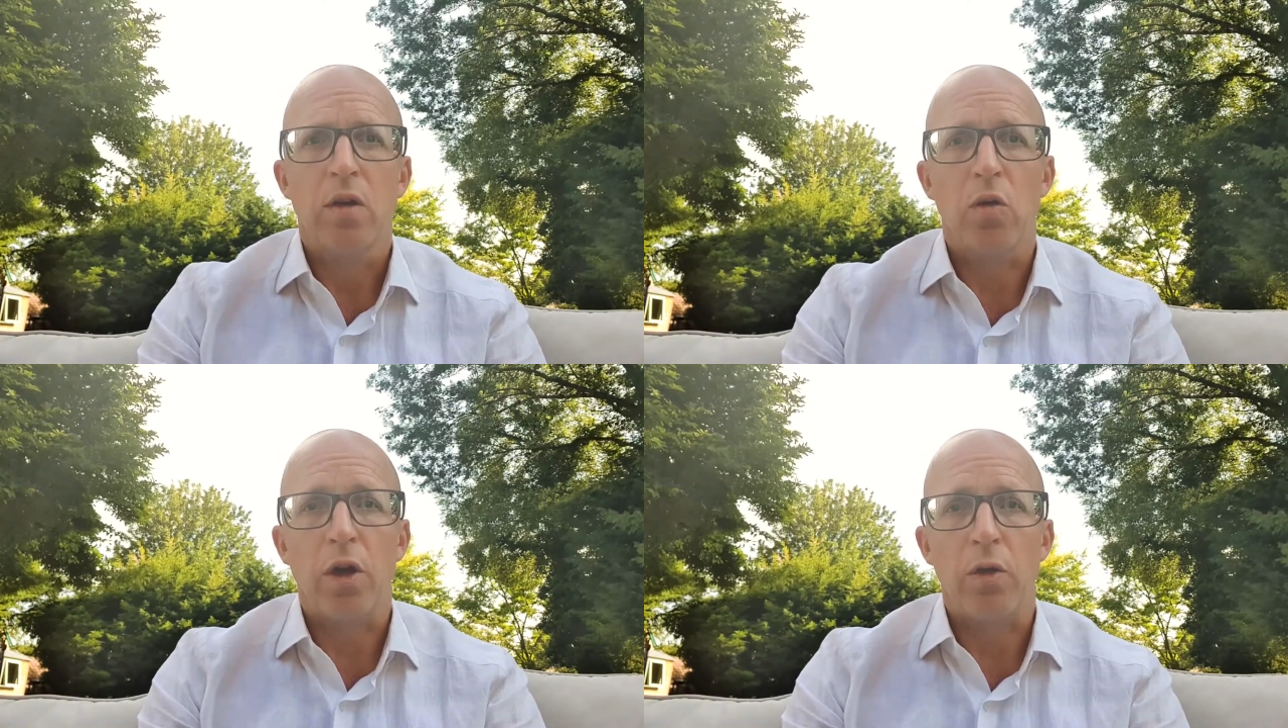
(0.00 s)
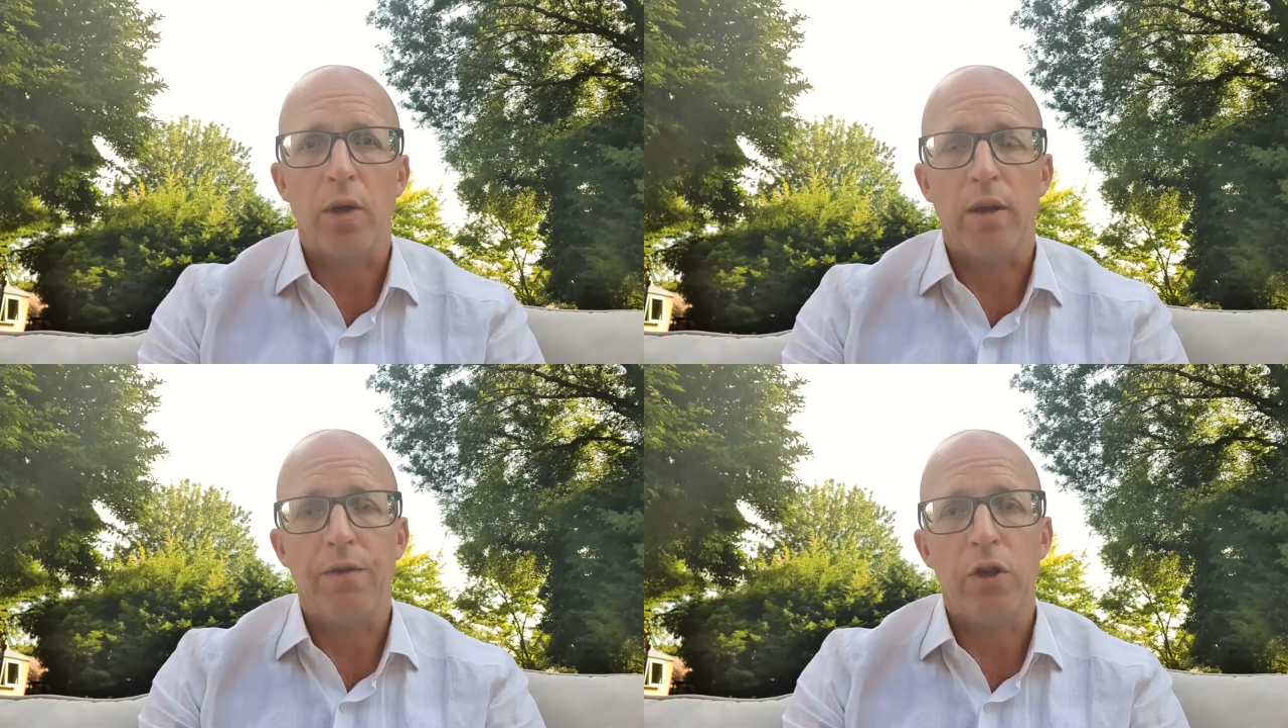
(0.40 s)
Although
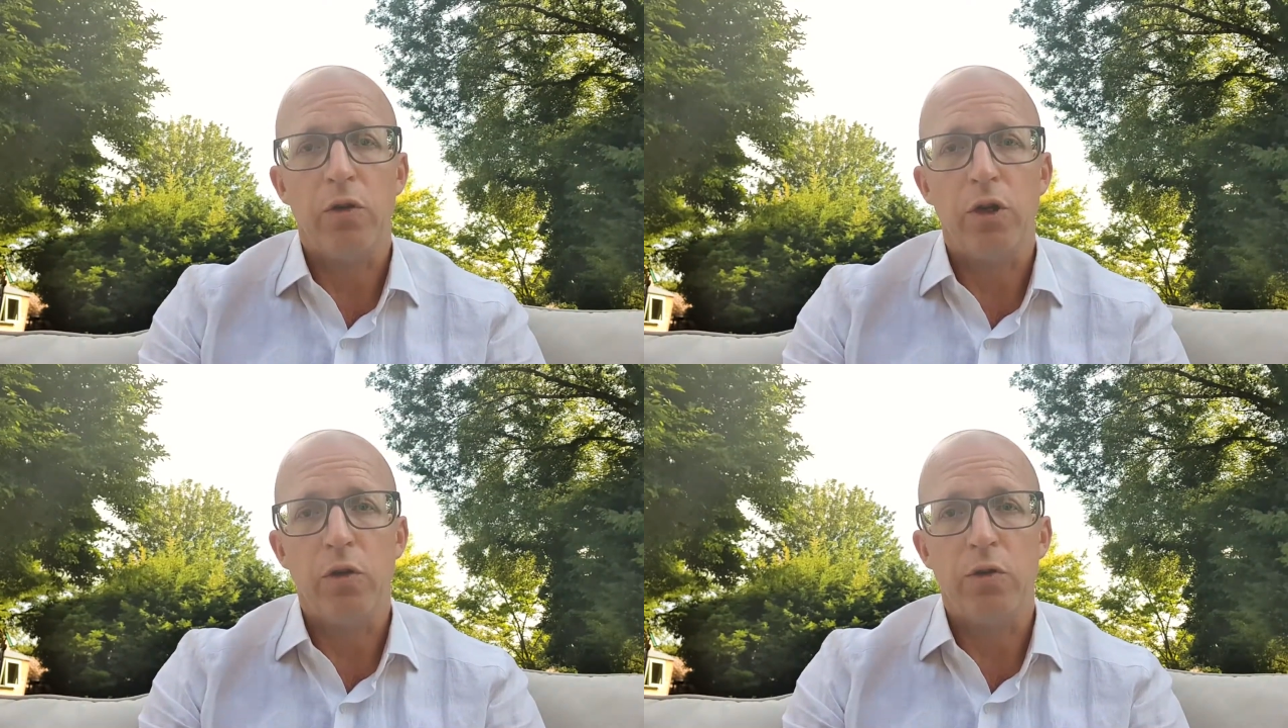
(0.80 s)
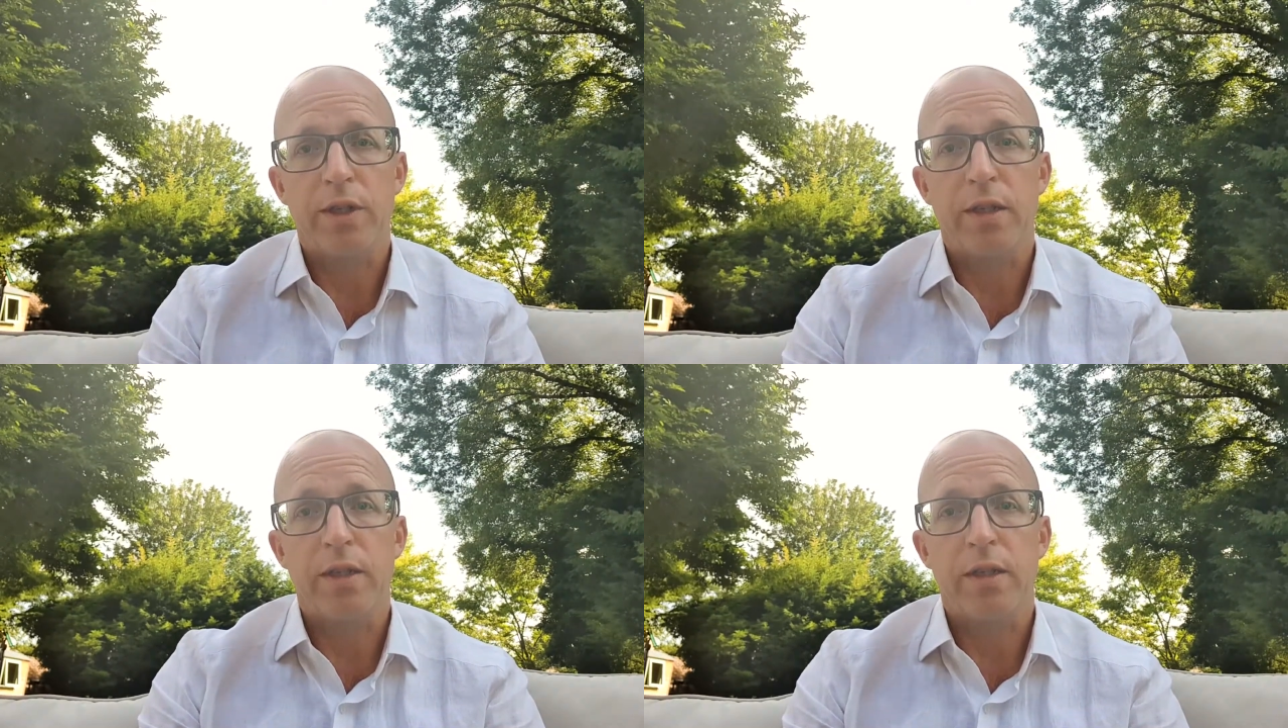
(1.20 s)
if you
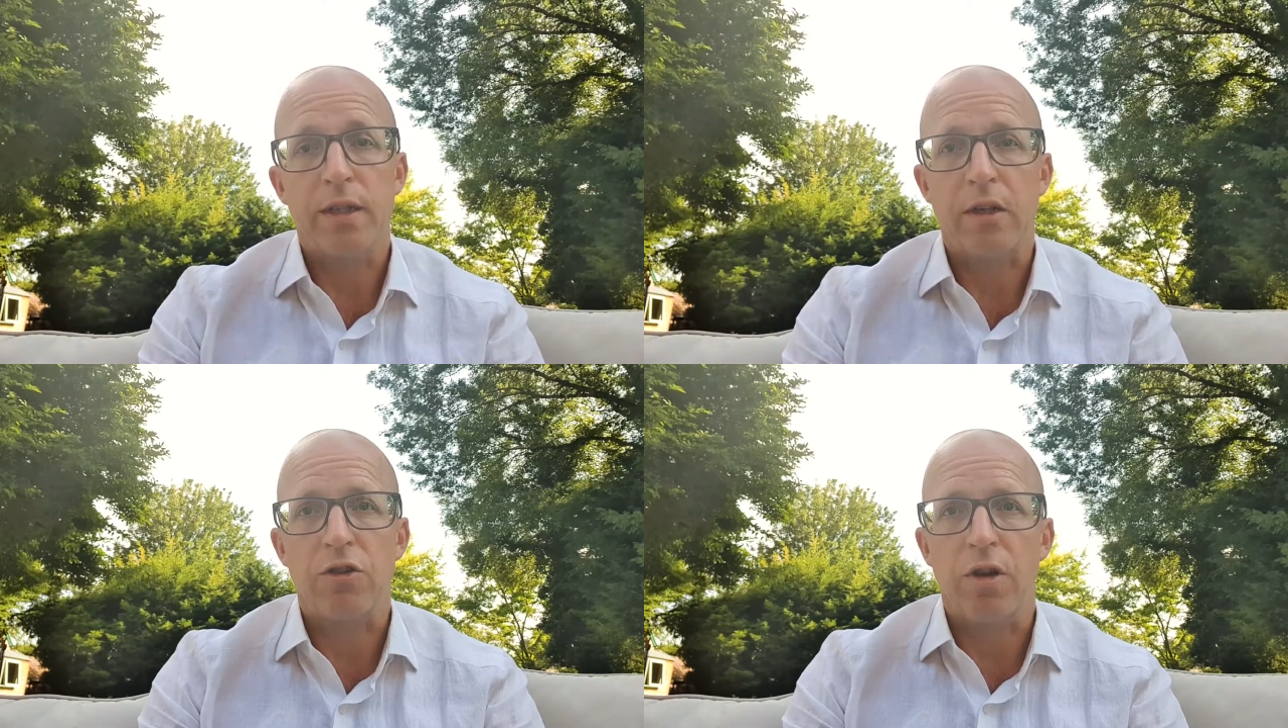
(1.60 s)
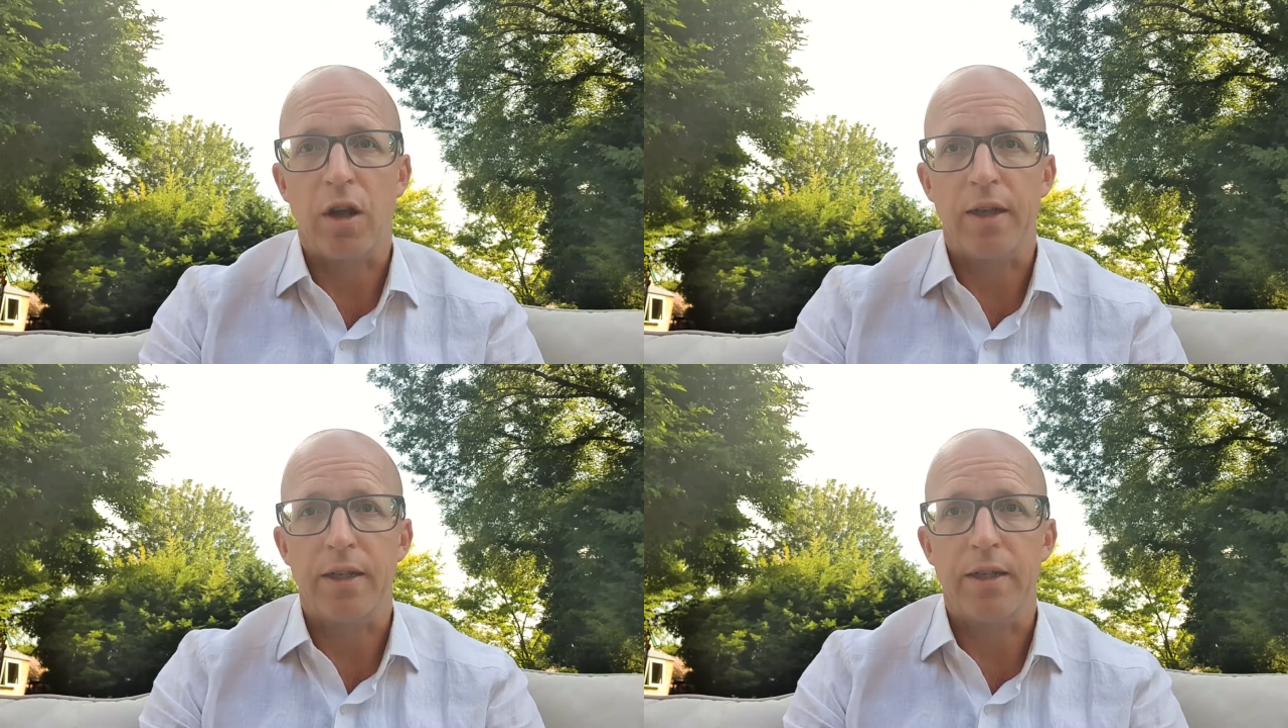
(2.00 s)
use
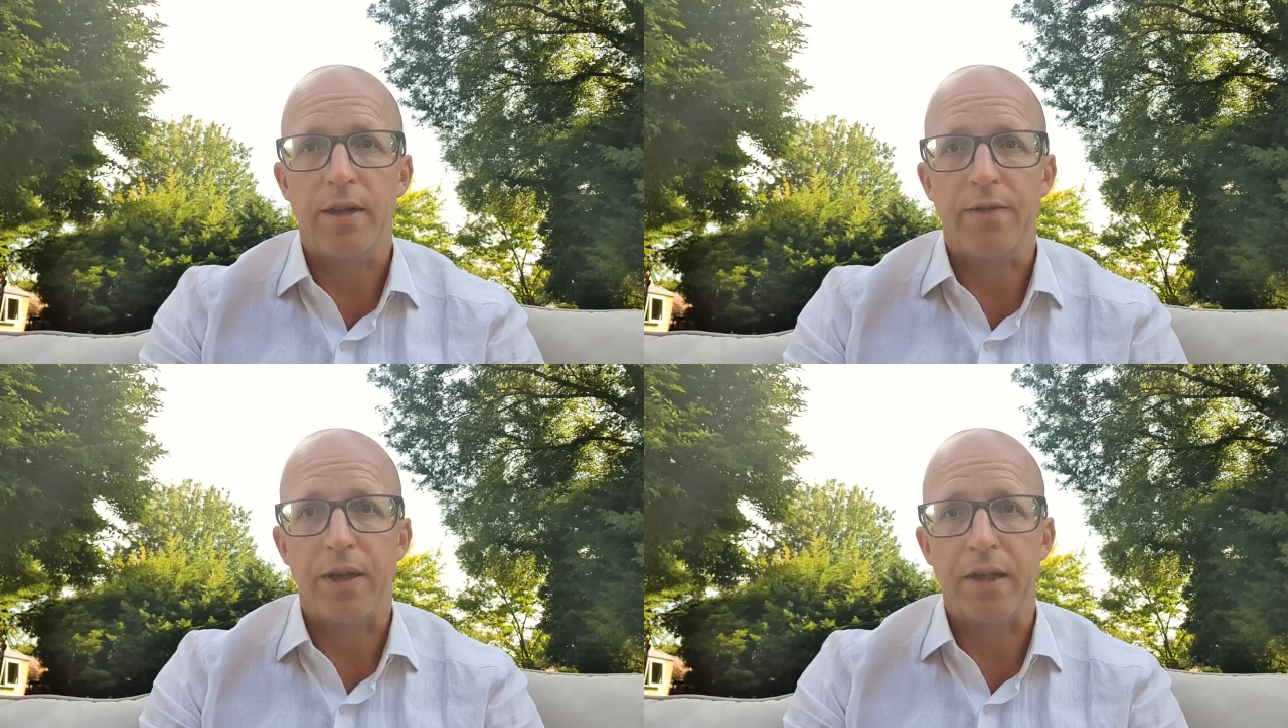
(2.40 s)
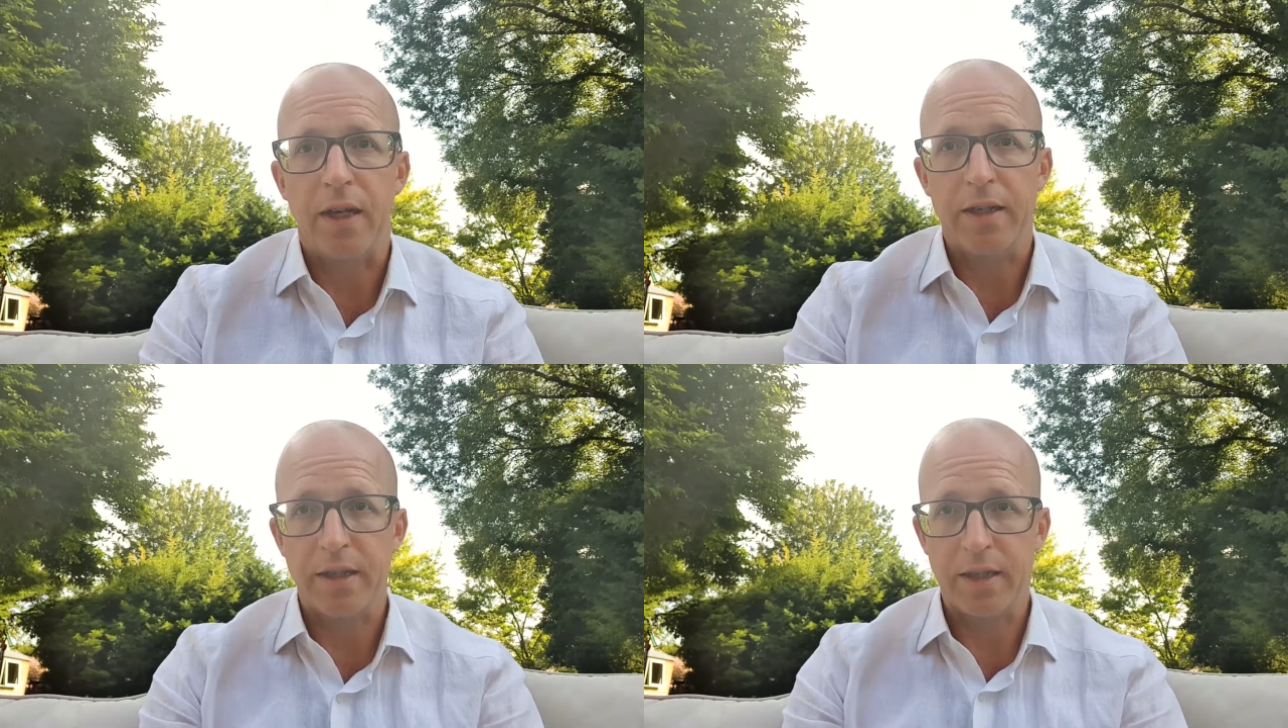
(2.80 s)
centralised
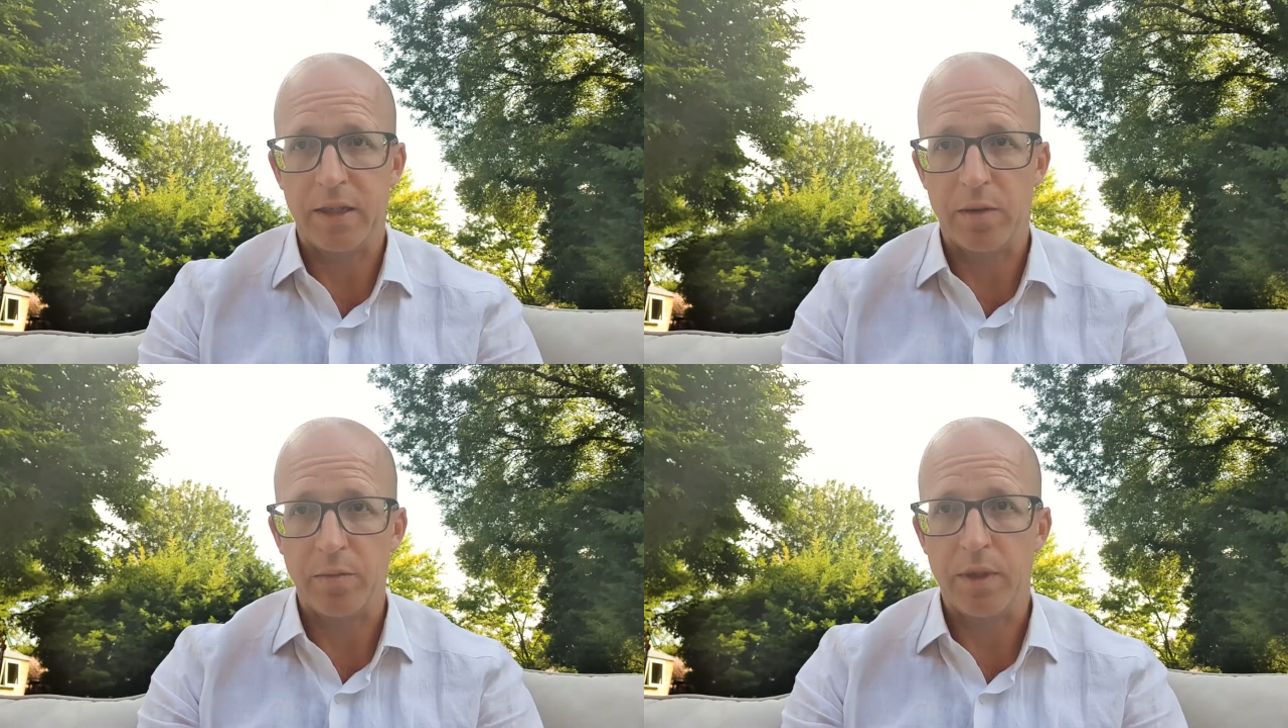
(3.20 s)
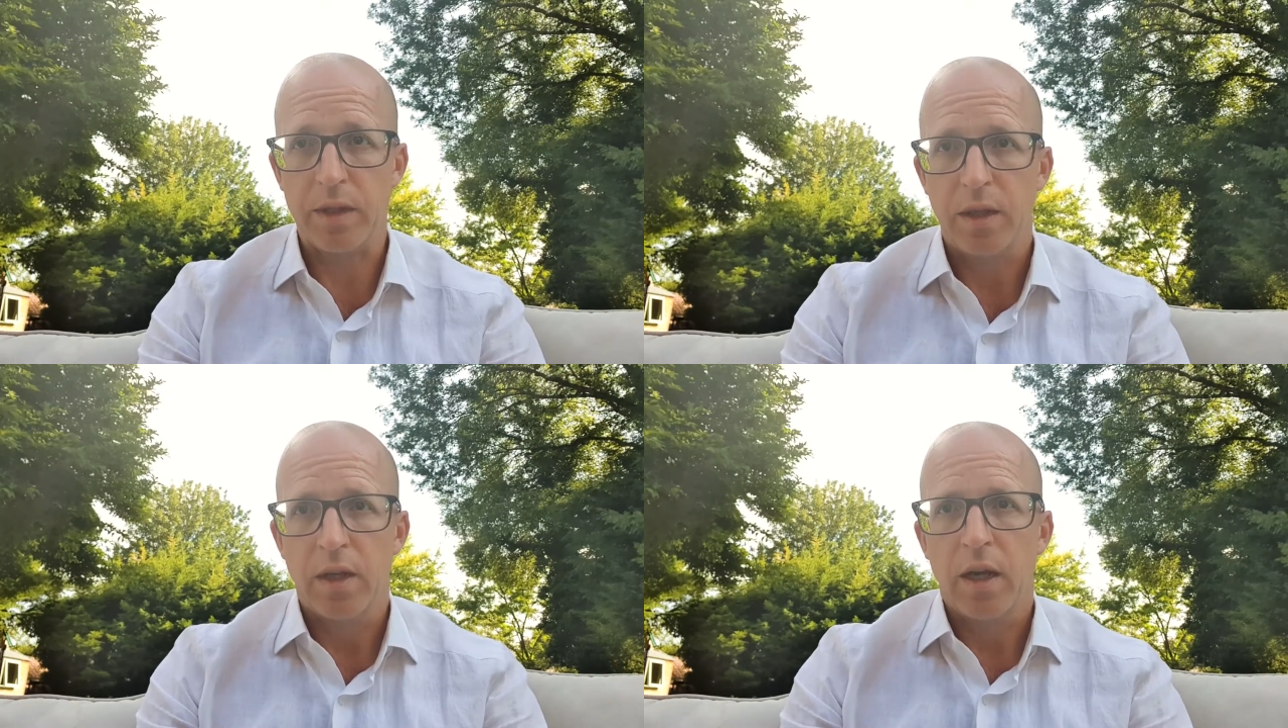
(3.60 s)
ventilator systems